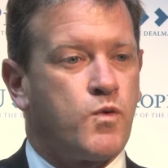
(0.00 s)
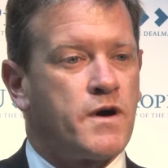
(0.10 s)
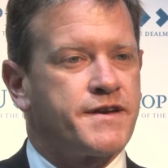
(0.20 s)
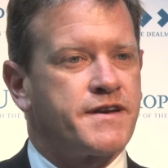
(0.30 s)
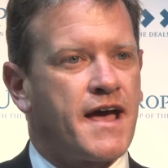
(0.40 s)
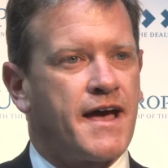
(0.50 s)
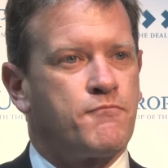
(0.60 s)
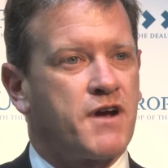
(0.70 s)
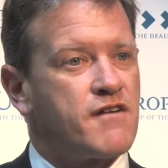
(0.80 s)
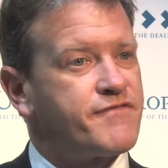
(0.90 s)
One,
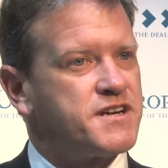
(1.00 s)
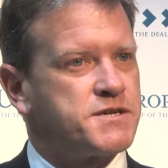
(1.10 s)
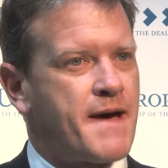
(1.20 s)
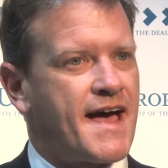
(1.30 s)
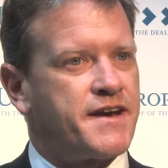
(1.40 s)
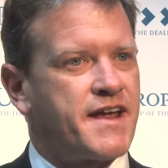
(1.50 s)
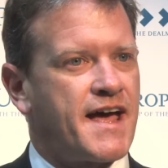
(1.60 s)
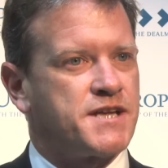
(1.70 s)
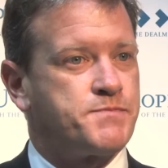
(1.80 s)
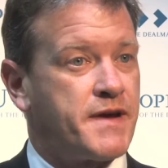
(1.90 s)
recovery in demand
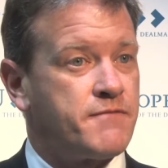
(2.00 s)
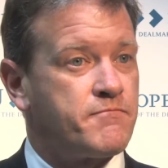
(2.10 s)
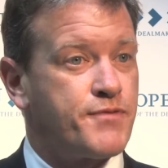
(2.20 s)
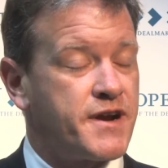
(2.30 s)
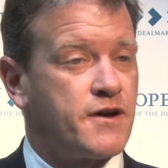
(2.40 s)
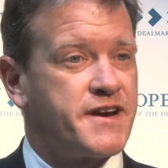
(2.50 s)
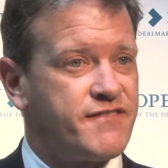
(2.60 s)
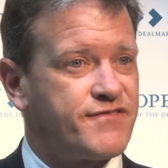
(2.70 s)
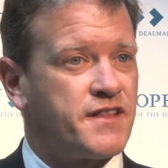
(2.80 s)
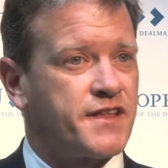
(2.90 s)
has been pretty
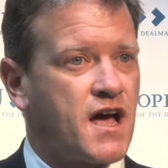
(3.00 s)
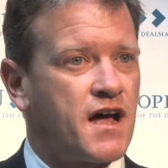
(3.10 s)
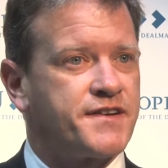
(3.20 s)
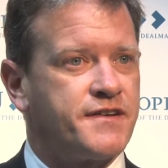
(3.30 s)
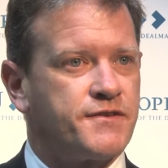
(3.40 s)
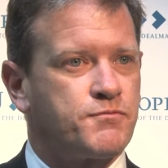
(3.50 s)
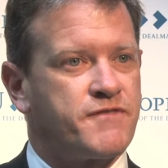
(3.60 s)
uneven on the continent.